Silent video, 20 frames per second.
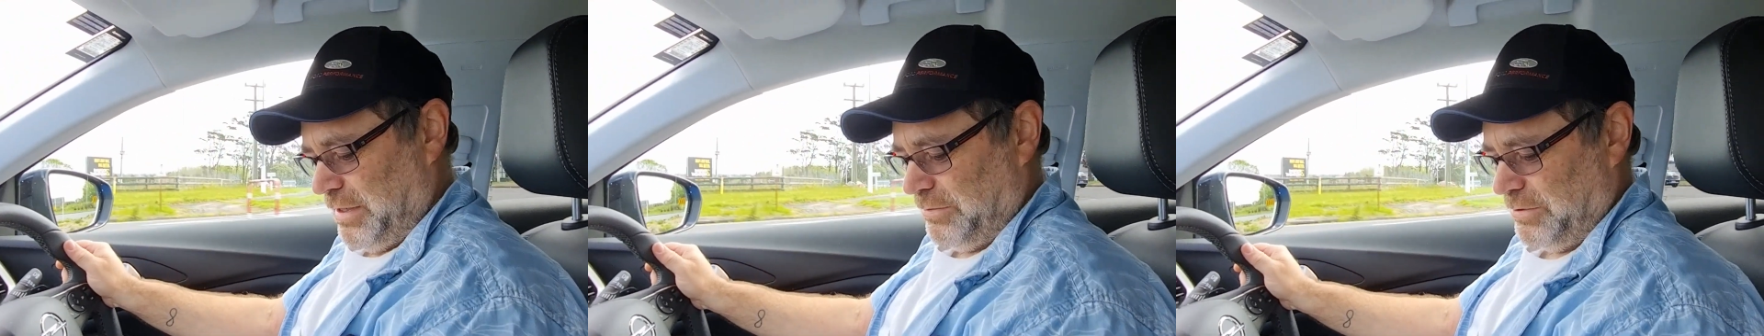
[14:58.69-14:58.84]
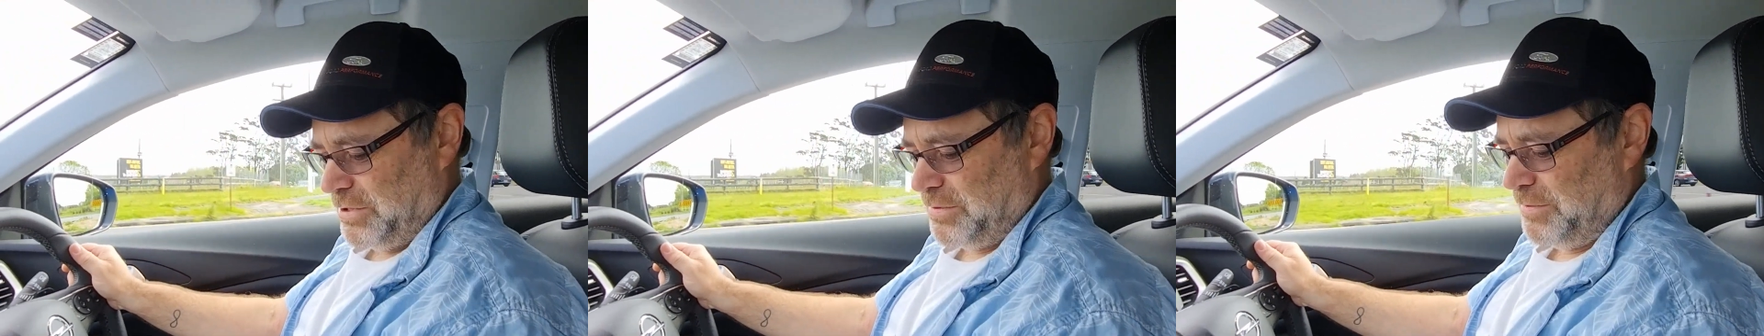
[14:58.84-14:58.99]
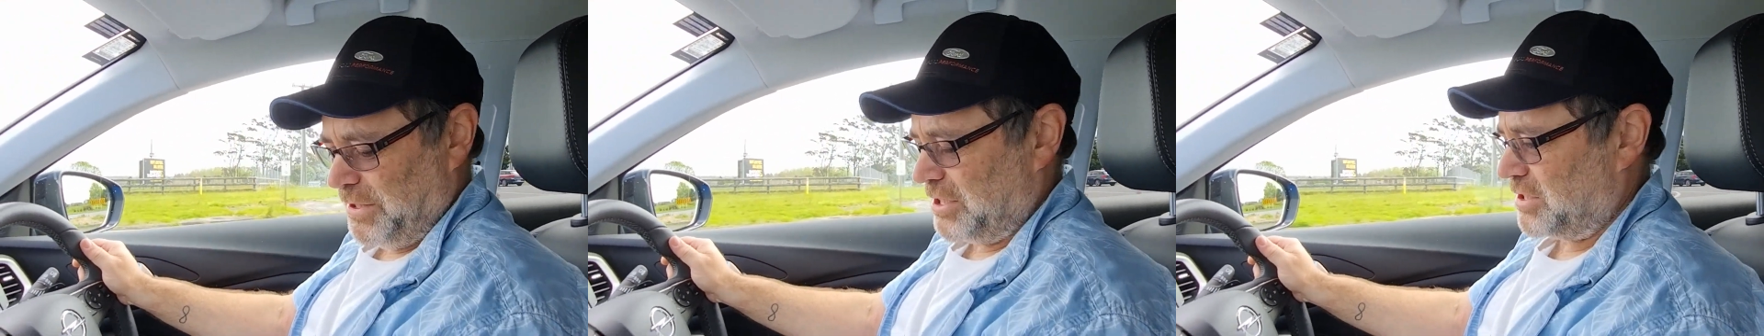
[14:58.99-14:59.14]

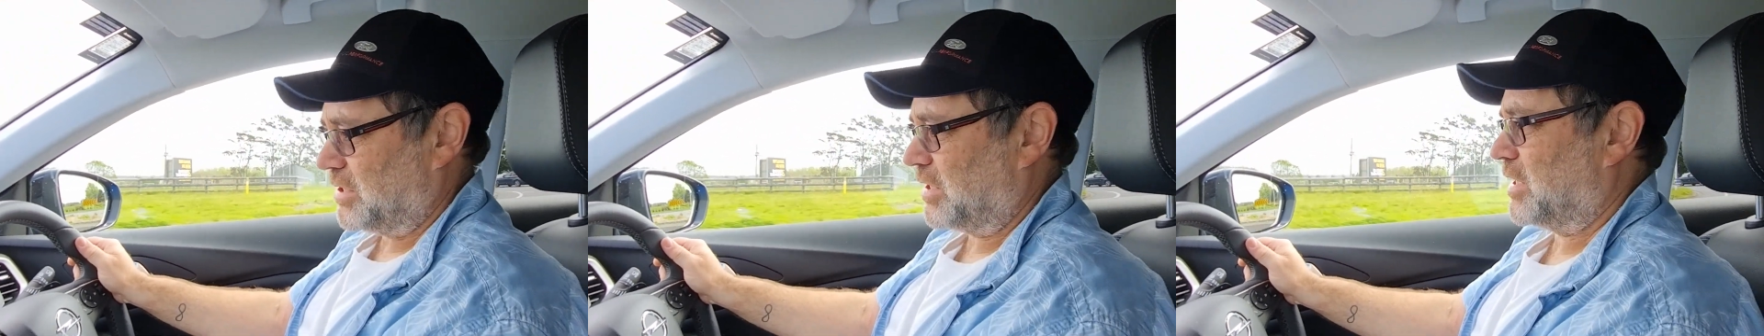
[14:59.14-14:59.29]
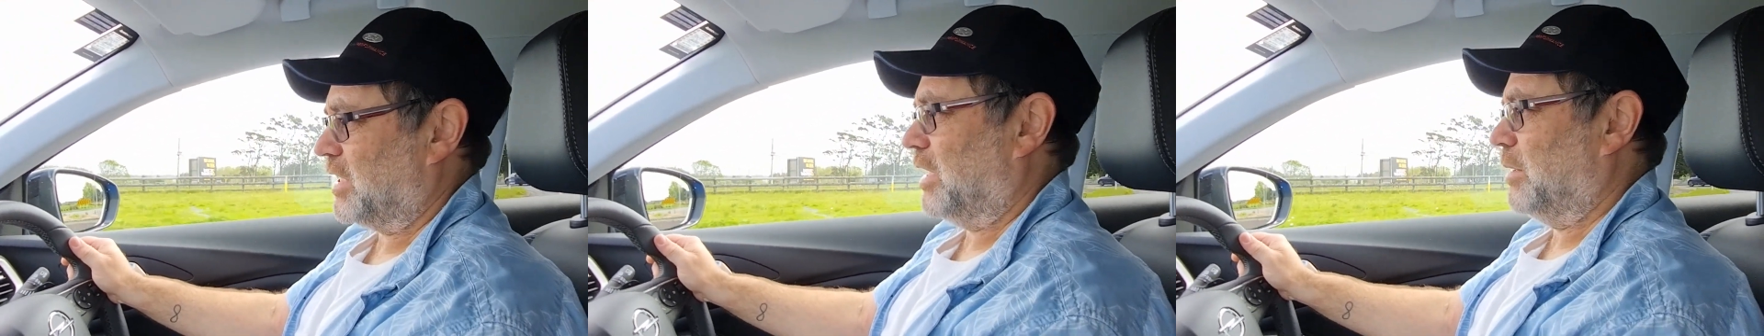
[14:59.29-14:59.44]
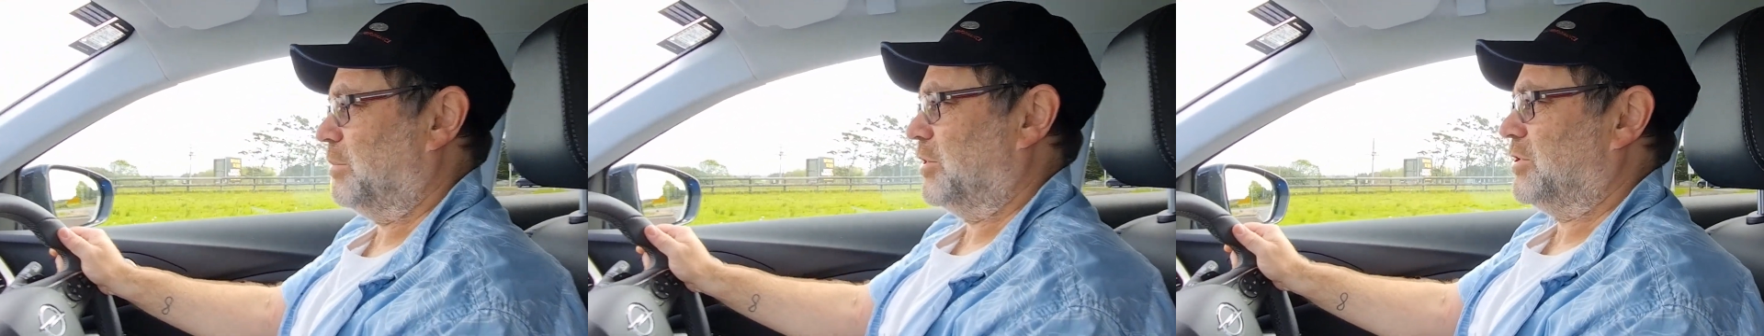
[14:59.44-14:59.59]
which makes
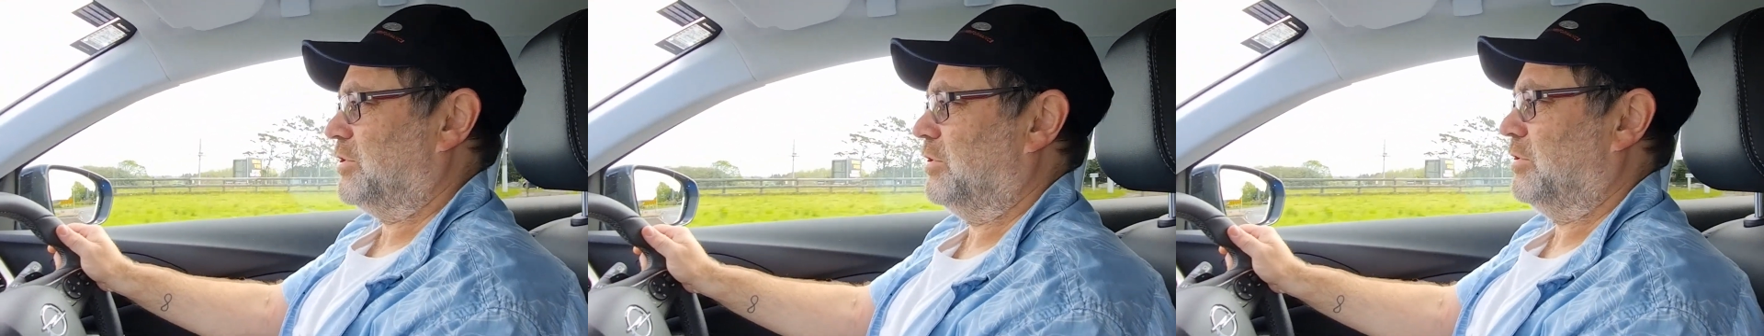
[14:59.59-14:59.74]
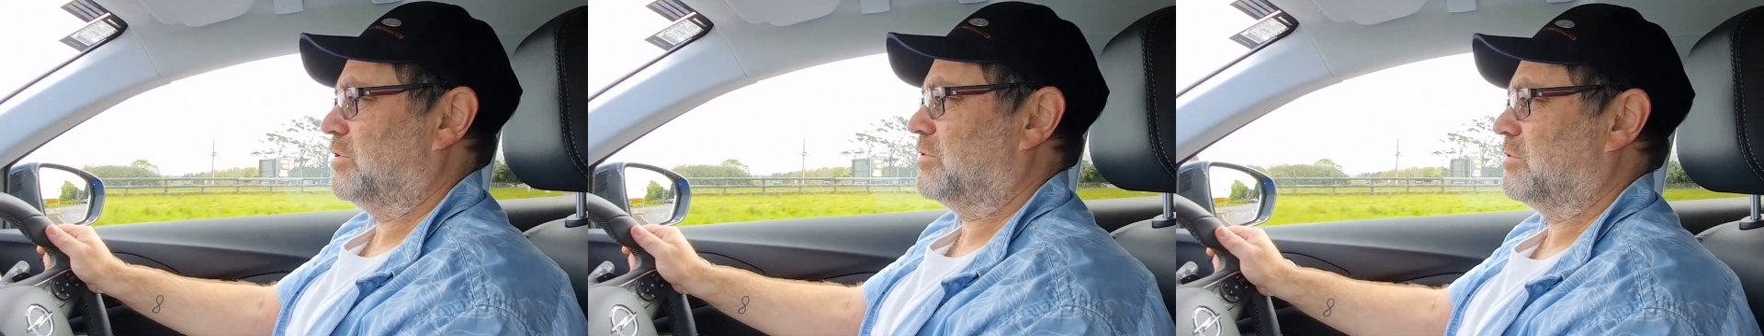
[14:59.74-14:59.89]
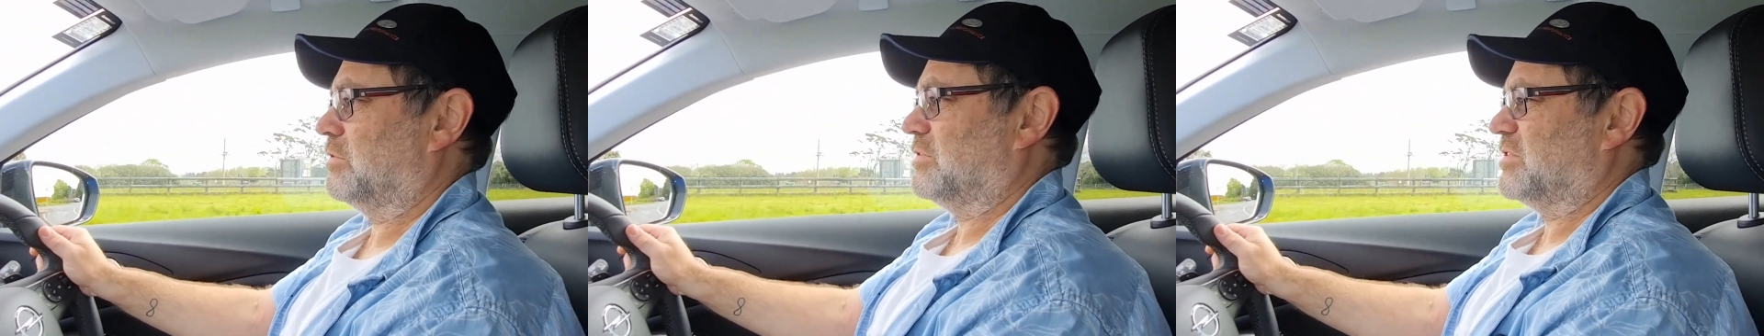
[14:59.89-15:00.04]
it carbon
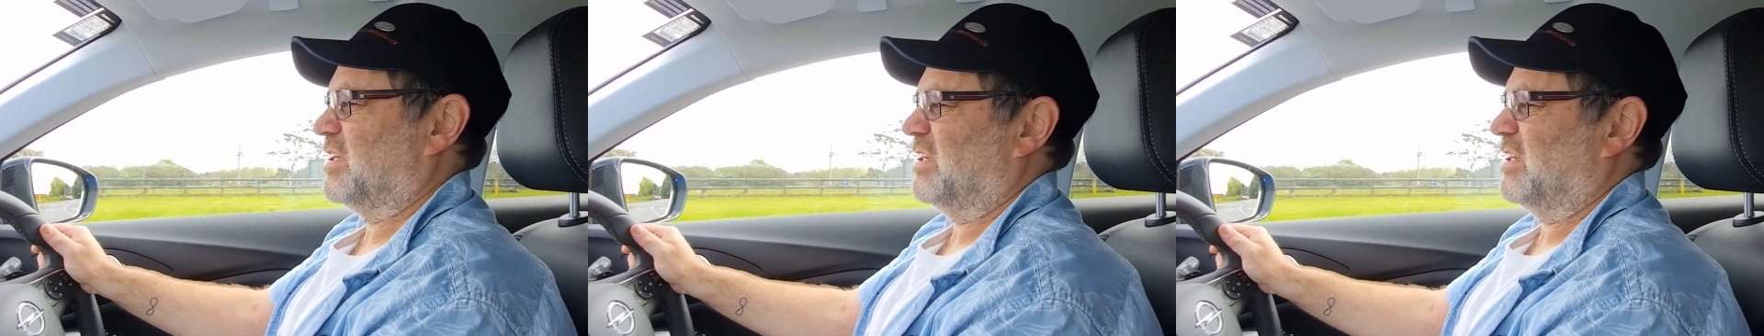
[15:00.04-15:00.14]
neutral,